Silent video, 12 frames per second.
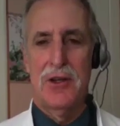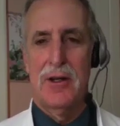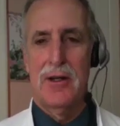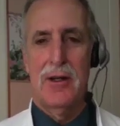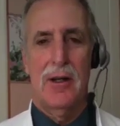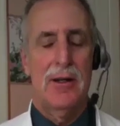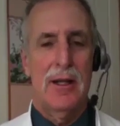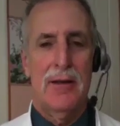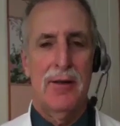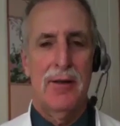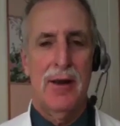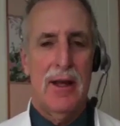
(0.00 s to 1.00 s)
kitchen
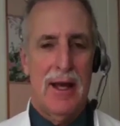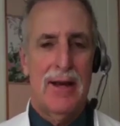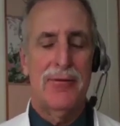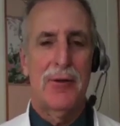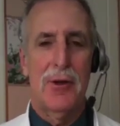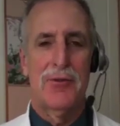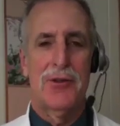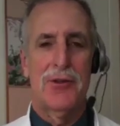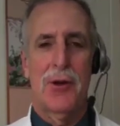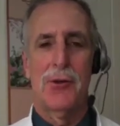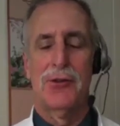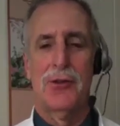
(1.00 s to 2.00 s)
even after
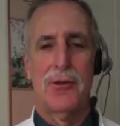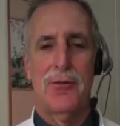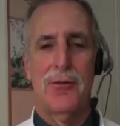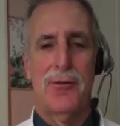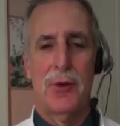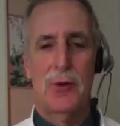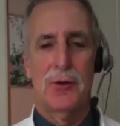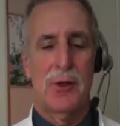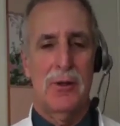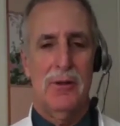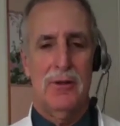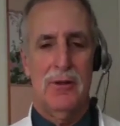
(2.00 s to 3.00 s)
you've chosen the
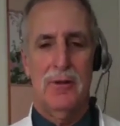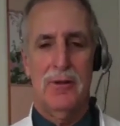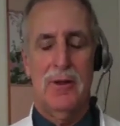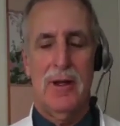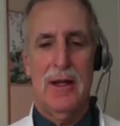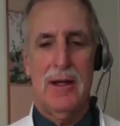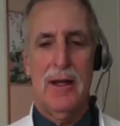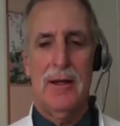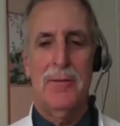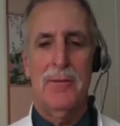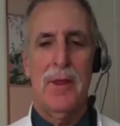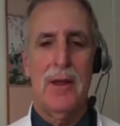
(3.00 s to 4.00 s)
foods, but
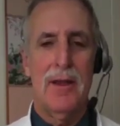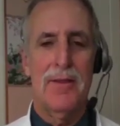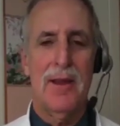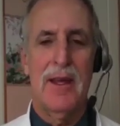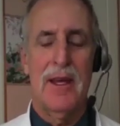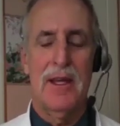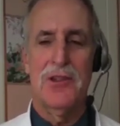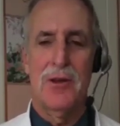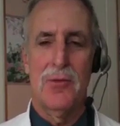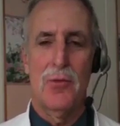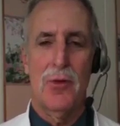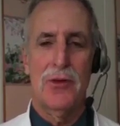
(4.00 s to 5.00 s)
uh, in the
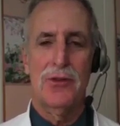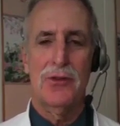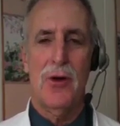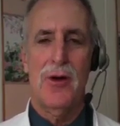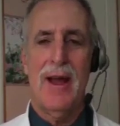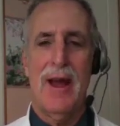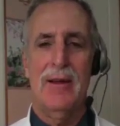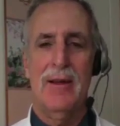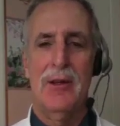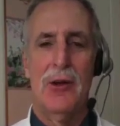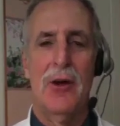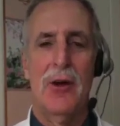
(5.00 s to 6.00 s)
kitchen, when you
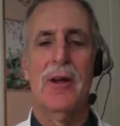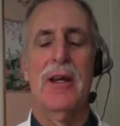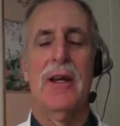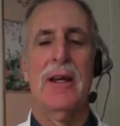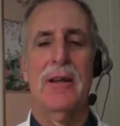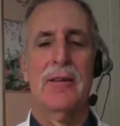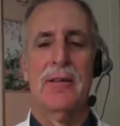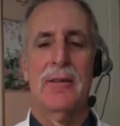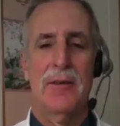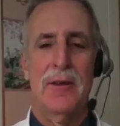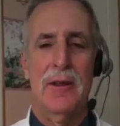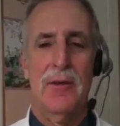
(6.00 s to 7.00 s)
start out cooking,
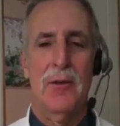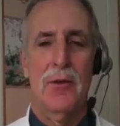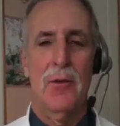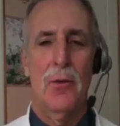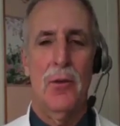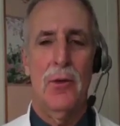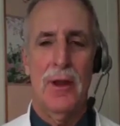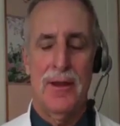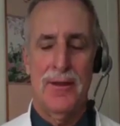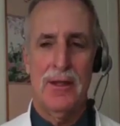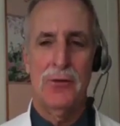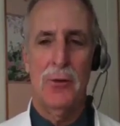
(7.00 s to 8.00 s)

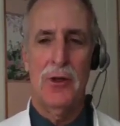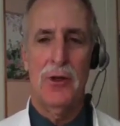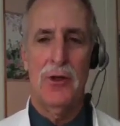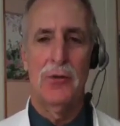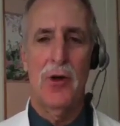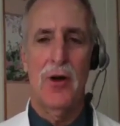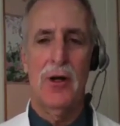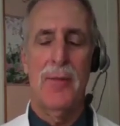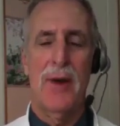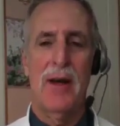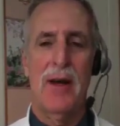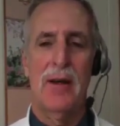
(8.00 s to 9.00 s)
and that's what you
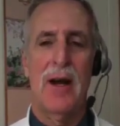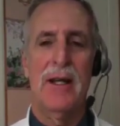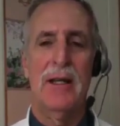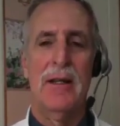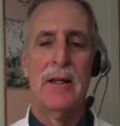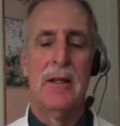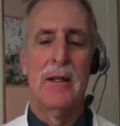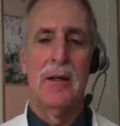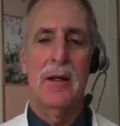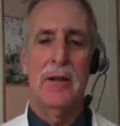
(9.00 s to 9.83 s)
talk about a lot,